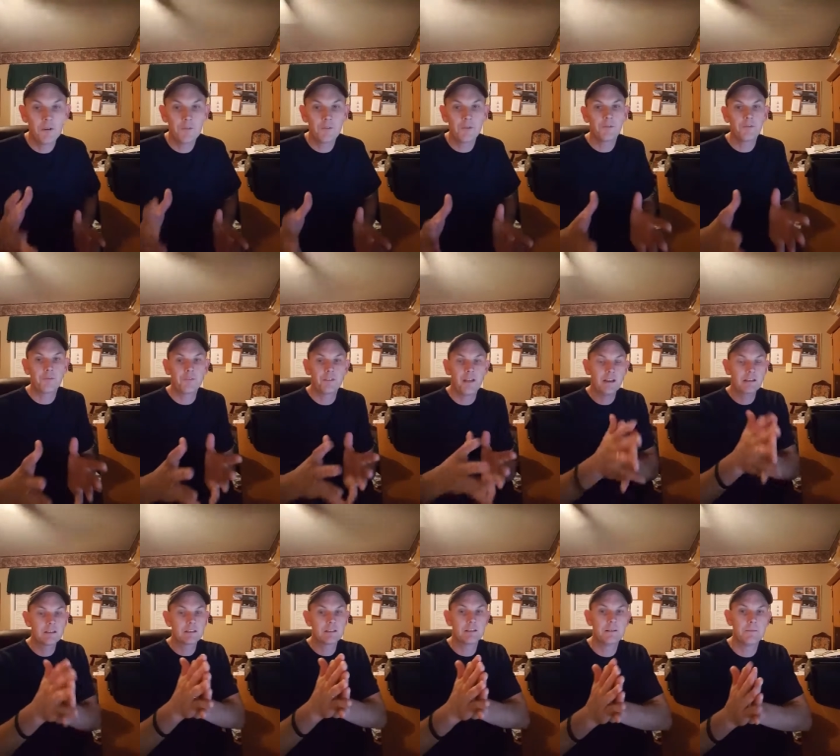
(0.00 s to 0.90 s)
of
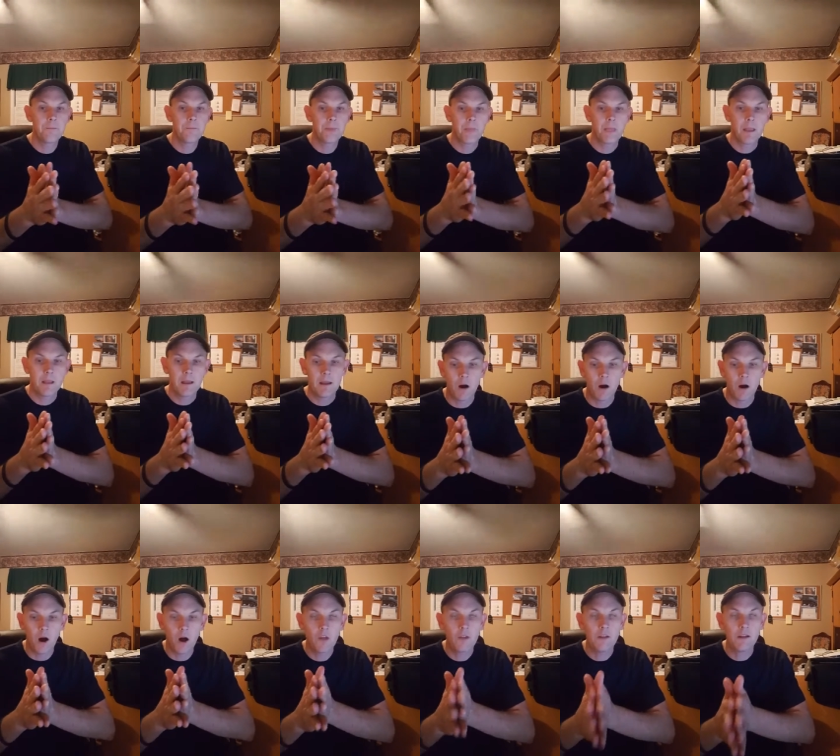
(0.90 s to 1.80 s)
reflection,
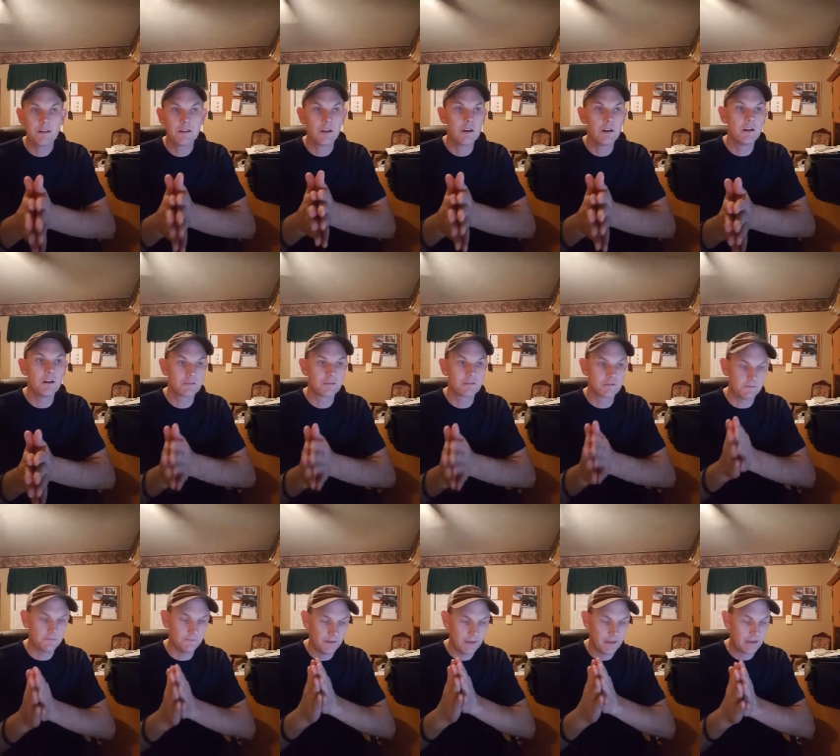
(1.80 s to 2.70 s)
all it does
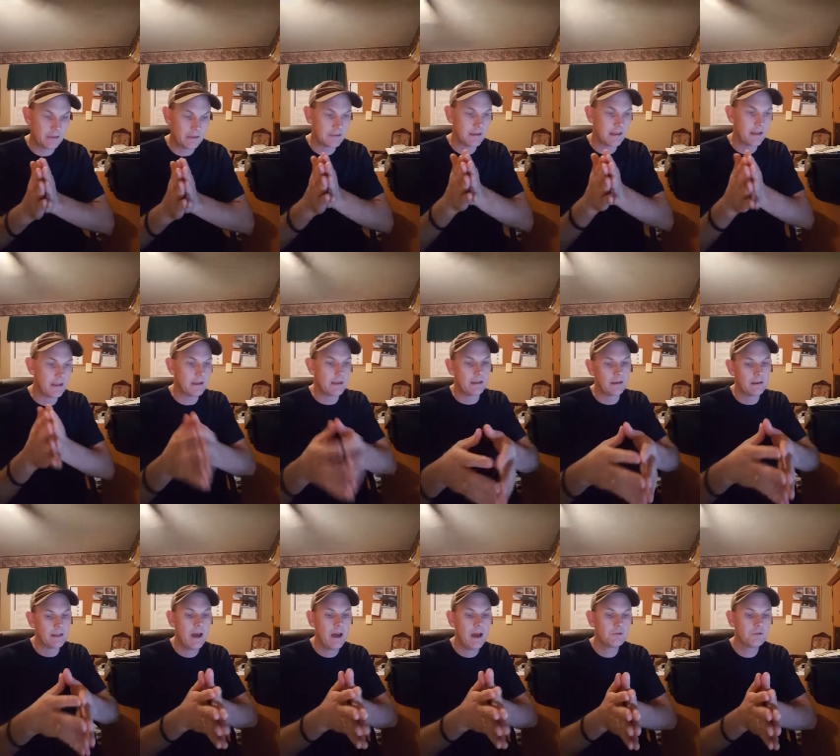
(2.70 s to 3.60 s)
is it
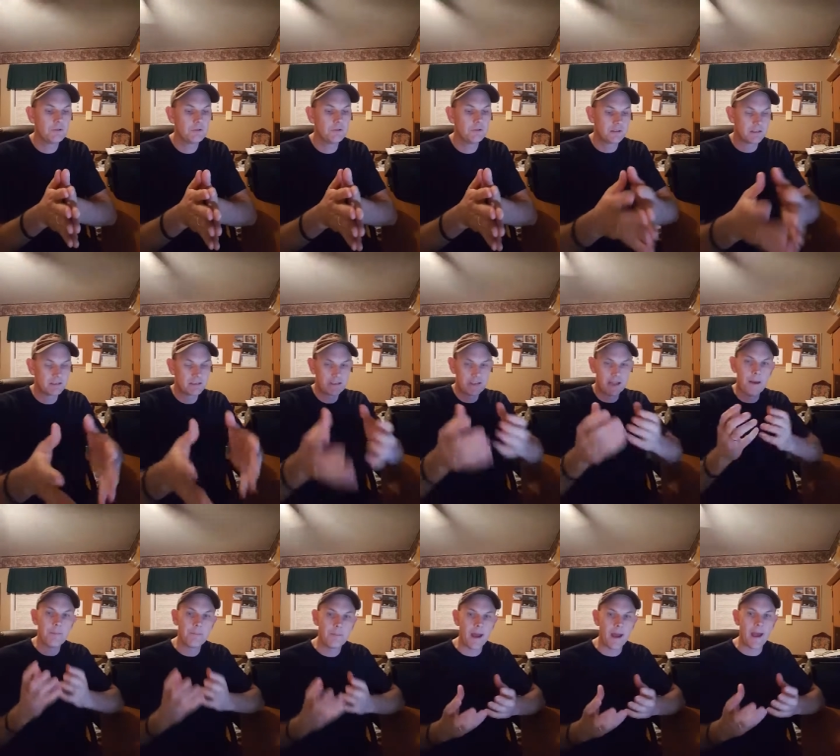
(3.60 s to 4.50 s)
allows you to
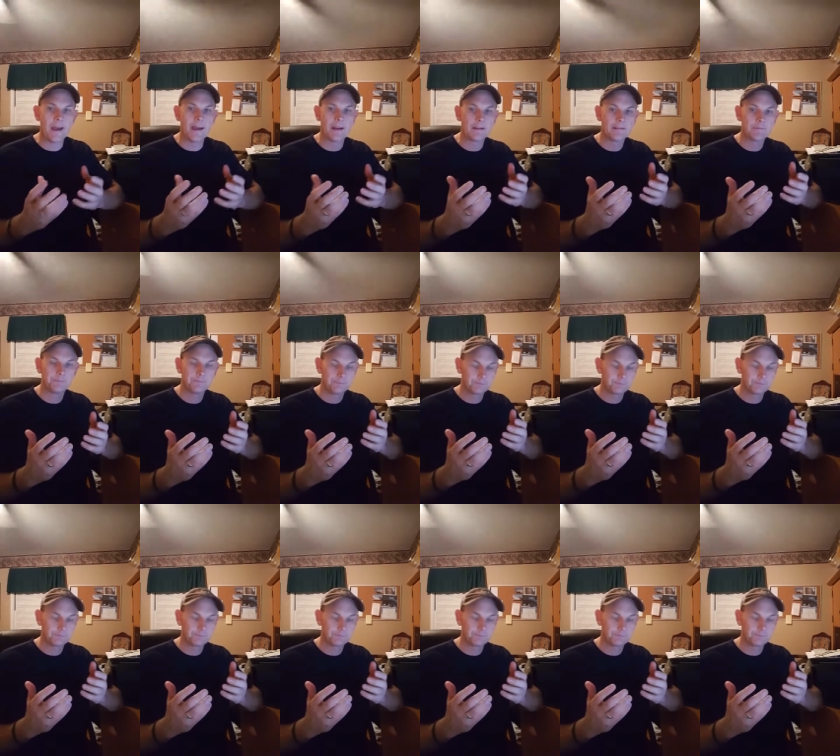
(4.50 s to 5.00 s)
step back,